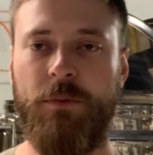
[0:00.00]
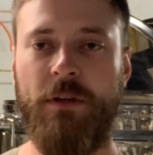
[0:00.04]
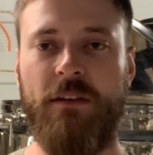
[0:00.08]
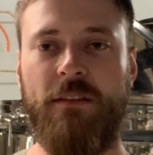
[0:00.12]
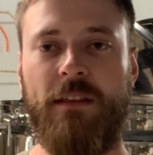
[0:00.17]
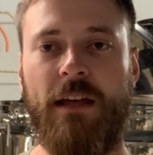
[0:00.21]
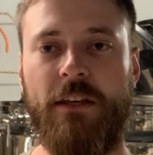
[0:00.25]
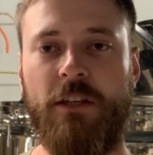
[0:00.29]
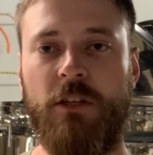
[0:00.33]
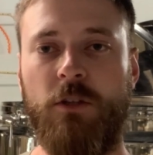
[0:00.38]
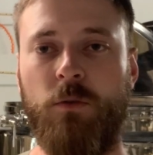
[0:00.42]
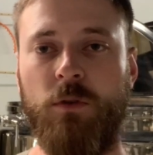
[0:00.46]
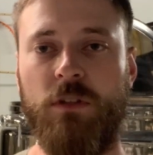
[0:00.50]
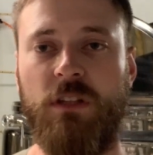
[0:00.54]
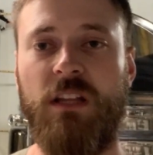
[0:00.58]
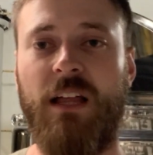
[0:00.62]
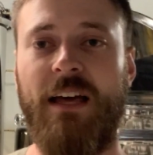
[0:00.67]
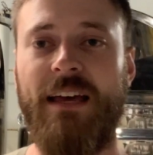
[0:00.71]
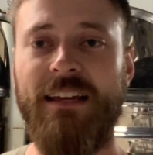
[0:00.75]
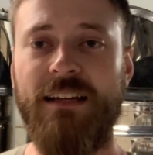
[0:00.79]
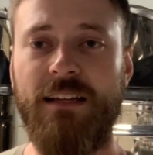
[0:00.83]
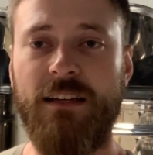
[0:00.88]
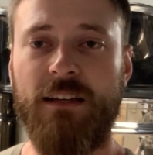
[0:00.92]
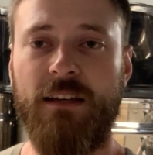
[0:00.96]
that you would
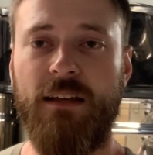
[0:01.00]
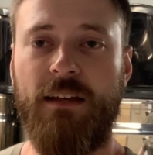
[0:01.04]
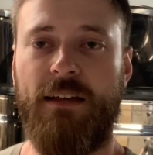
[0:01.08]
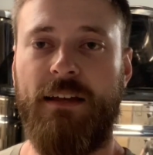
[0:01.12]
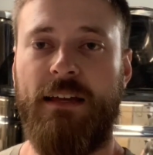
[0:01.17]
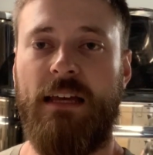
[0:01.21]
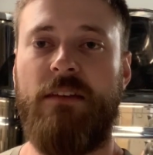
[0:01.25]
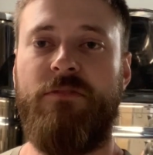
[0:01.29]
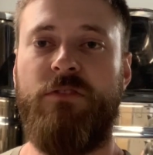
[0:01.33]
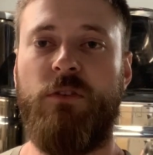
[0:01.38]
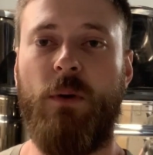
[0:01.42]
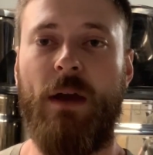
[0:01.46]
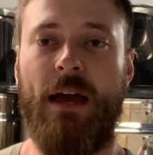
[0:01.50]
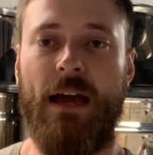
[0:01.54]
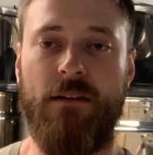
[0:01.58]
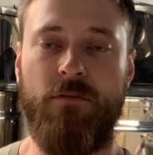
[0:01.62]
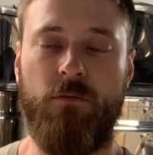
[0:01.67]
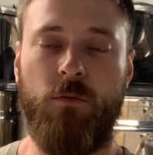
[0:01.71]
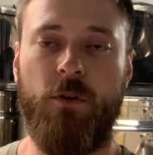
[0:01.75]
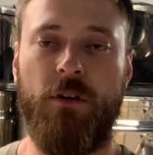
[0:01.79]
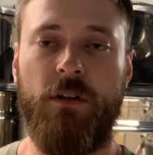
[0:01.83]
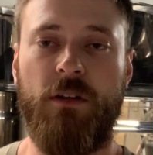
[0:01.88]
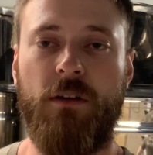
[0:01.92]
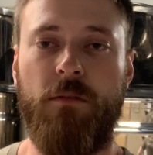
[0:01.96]
like if you have
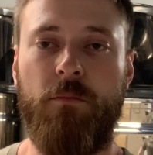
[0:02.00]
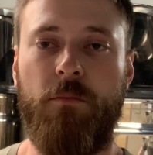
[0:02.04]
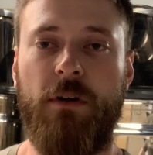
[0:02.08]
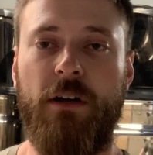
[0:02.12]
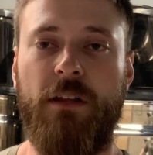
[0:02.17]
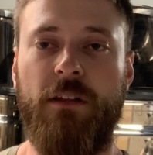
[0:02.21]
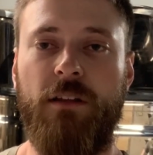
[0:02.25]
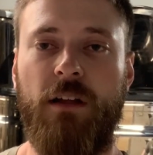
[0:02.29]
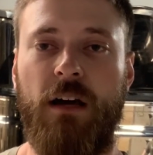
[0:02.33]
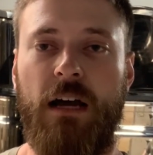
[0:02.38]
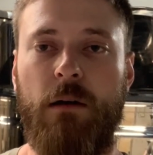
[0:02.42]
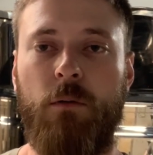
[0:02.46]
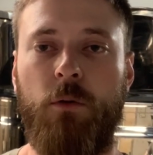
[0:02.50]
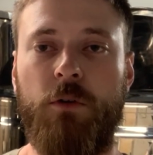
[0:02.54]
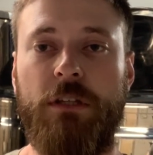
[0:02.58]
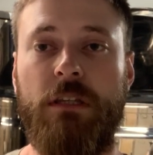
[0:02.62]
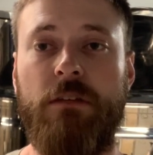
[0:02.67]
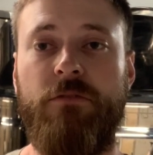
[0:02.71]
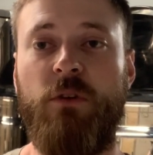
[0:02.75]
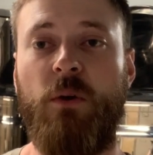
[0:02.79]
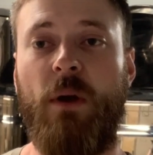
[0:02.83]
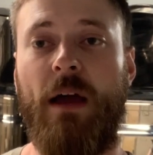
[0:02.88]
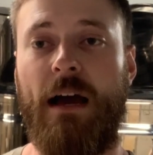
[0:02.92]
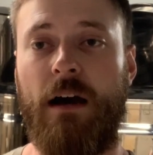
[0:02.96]
one, but I will give
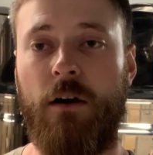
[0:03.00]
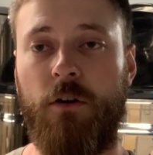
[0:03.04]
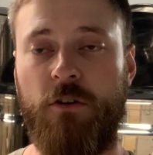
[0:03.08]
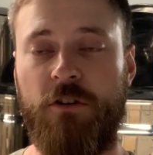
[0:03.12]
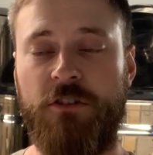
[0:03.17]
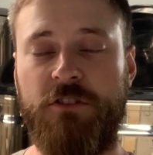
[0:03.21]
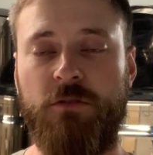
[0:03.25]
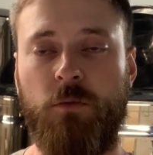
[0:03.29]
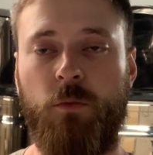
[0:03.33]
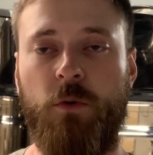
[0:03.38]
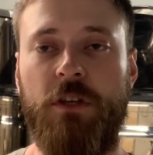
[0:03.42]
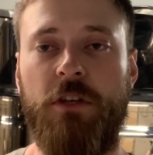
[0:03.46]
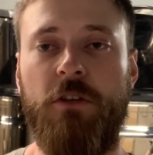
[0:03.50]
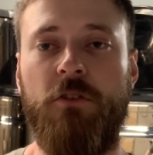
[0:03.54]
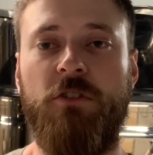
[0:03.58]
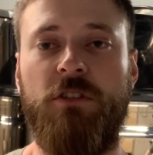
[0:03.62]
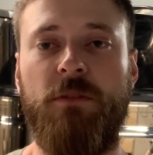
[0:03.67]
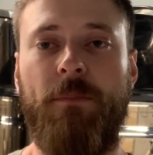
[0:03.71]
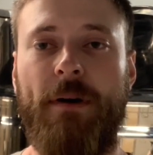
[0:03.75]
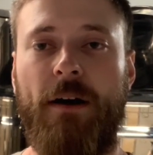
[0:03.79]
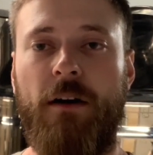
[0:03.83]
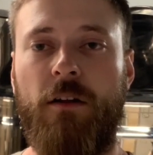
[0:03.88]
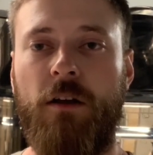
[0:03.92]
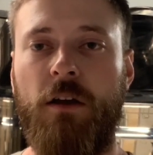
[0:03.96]
you ours. We use
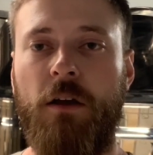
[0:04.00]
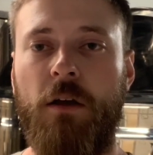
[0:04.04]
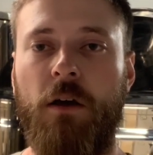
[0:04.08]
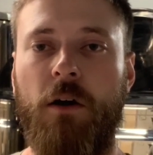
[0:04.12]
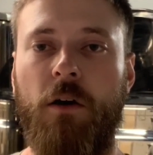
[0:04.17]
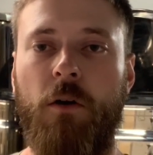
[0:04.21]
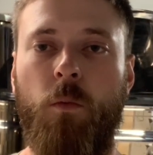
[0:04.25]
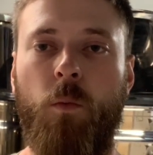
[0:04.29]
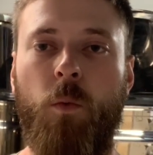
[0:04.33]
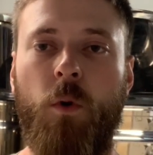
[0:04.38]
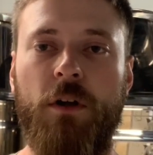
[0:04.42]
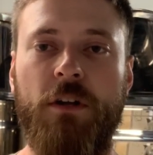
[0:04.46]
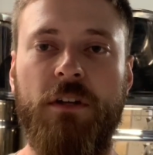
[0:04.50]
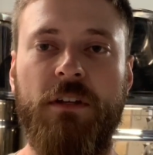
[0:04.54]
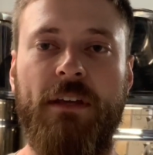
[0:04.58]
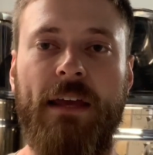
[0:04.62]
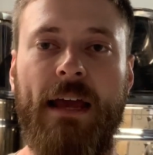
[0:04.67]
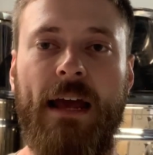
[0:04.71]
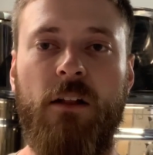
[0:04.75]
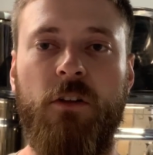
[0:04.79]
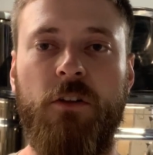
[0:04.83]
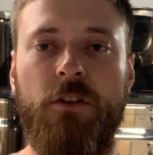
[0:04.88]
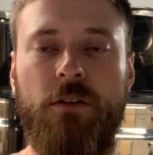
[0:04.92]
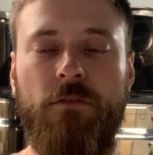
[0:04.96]
about 1
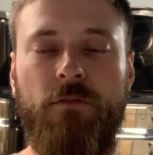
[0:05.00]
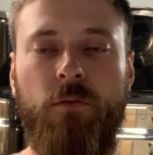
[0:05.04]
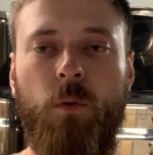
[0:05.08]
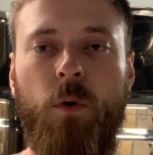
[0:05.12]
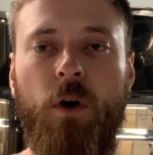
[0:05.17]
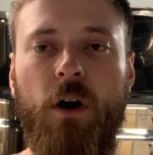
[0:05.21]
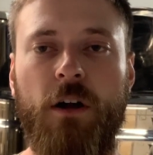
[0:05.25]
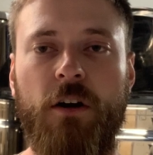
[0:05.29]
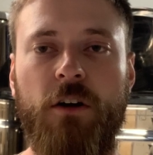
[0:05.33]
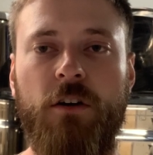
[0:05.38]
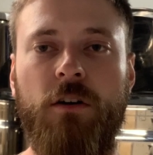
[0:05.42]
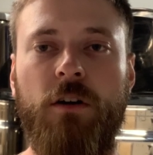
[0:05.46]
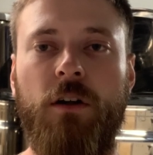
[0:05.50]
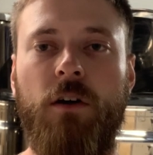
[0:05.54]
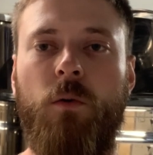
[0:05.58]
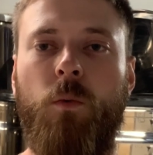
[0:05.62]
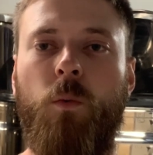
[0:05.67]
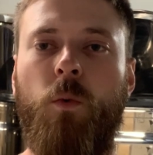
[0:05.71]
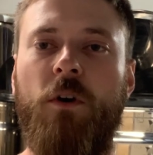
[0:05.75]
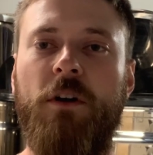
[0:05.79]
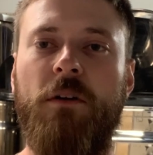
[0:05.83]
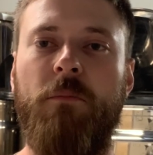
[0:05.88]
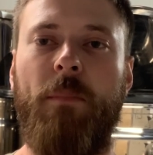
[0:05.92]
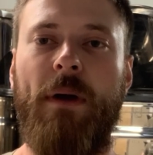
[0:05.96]
gallon of water,
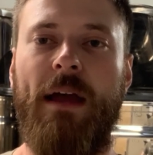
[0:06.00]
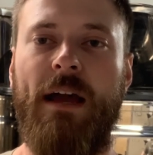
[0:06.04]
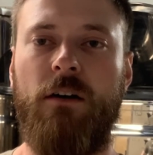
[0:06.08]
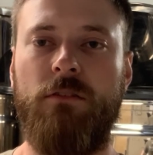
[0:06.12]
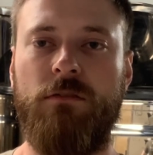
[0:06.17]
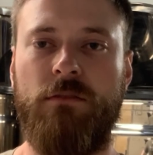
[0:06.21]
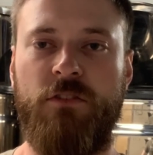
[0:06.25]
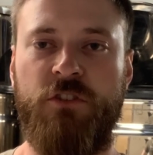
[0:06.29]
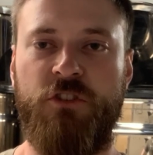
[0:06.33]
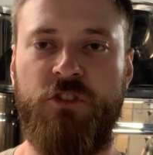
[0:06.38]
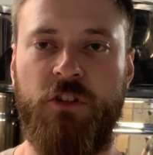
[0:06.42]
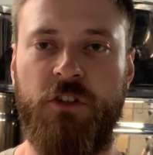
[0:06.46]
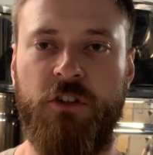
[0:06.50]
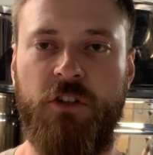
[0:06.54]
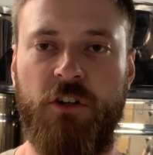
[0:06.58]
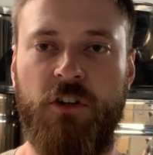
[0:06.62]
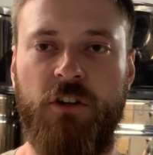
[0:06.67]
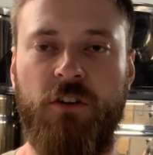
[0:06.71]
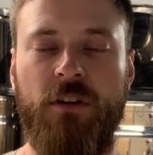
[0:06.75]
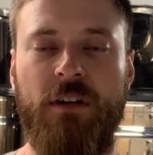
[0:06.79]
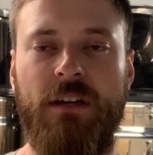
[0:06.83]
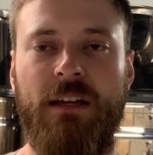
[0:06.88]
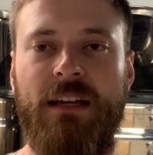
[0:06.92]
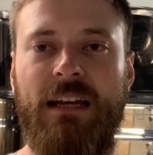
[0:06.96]
1 pound of
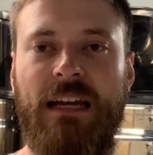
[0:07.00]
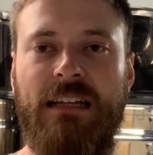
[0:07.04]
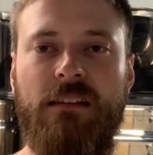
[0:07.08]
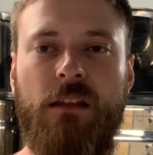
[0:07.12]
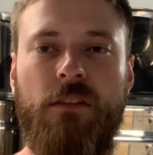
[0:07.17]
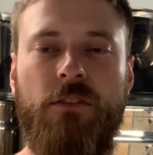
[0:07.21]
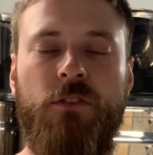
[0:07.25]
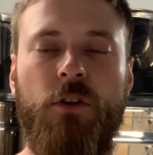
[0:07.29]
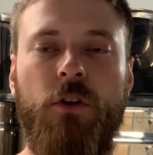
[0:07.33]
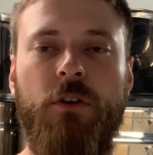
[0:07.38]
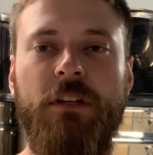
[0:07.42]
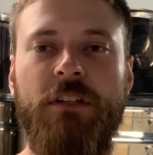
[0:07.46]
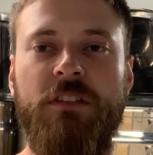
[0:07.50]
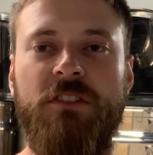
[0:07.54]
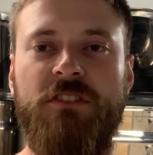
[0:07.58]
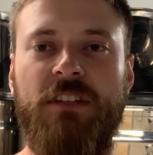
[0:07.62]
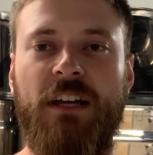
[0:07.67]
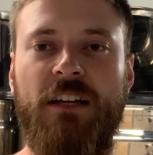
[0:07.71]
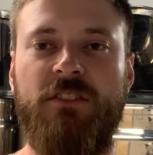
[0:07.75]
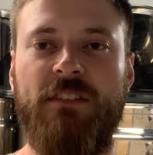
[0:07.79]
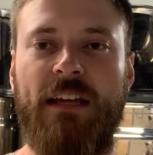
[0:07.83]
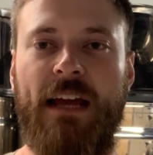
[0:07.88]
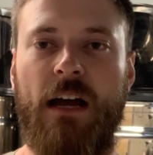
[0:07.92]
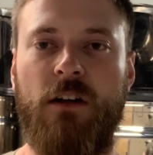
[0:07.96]
sugar, and then
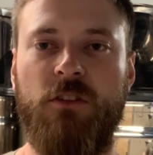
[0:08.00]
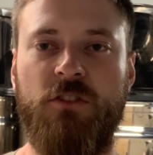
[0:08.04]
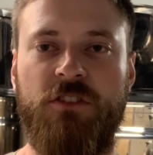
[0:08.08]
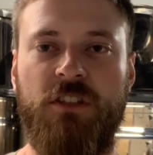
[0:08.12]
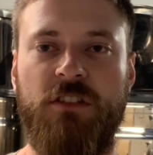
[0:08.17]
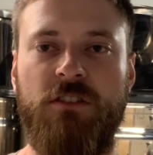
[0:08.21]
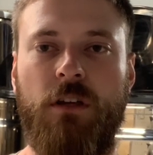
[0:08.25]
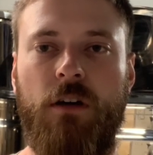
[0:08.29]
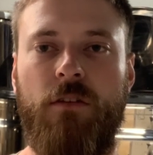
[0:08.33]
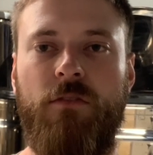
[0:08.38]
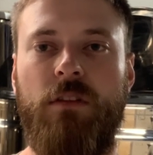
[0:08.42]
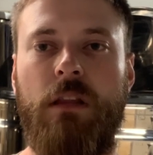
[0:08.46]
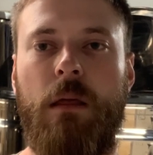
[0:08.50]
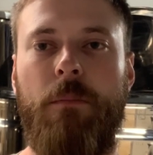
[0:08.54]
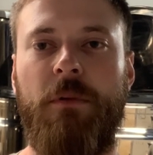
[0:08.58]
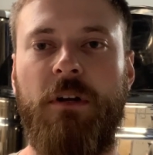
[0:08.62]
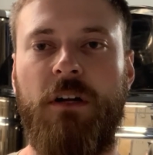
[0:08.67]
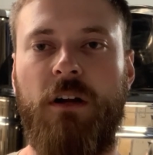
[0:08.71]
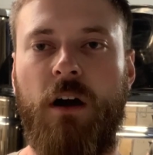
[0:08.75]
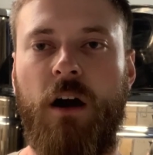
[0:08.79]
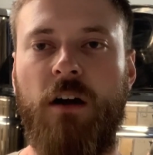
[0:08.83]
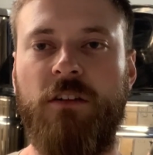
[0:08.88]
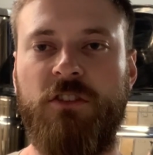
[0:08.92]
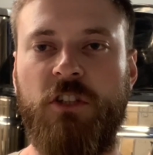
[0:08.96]
36 ounces of lemon
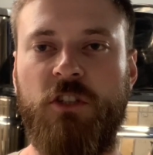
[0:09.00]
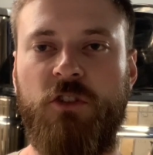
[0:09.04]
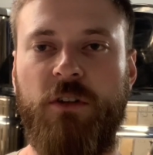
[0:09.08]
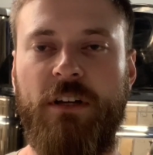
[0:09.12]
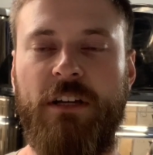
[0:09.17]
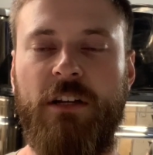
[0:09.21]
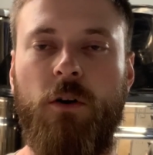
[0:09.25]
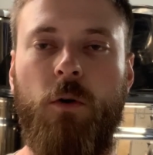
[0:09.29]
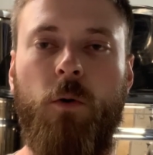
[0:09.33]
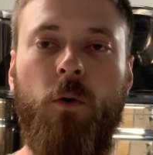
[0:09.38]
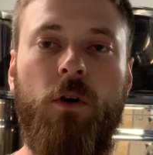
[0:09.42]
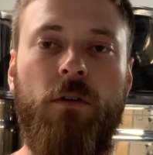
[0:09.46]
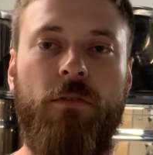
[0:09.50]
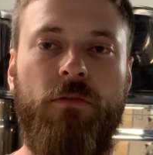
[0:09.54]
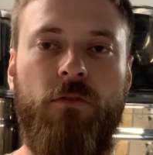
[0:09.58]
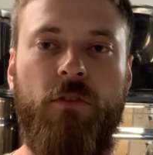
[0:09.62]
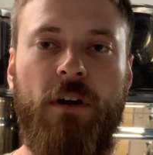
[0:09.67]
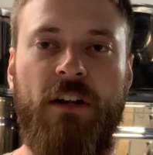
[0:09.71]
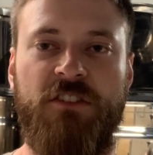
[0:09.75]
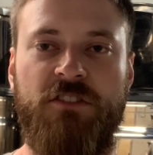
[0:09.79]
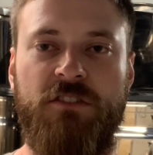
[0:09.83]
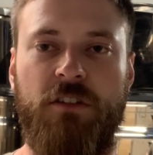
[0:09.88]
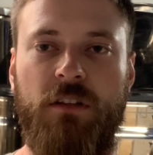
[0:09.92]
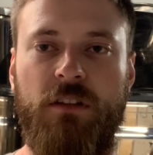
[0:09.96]
concentrate or
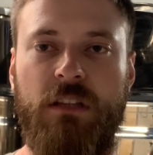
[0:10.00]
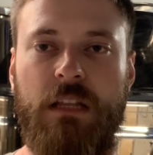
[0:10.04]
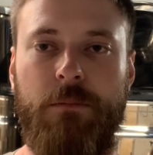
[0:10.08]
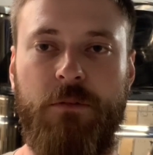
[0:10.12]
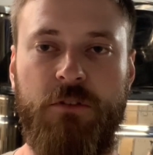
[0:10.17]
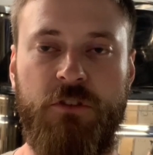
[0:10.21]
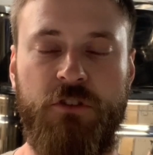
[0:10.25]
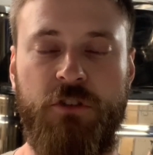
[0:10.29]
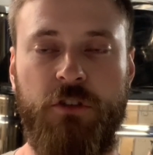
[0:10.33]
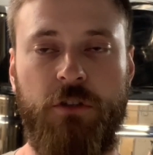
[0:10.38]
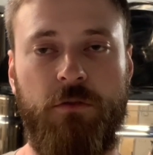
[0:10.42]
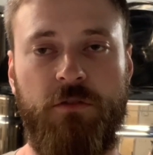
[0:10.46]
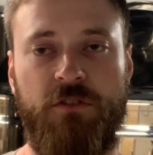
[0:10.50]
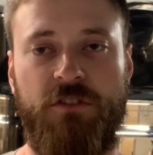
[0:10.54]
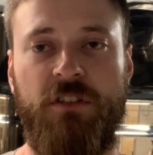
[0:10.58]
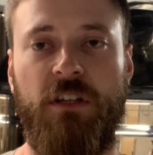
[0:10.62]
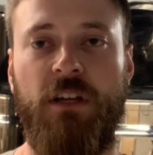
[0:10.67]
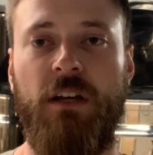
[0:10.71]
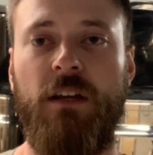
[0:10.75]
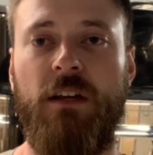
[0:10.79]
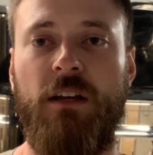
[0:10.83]
fresh lemon juice.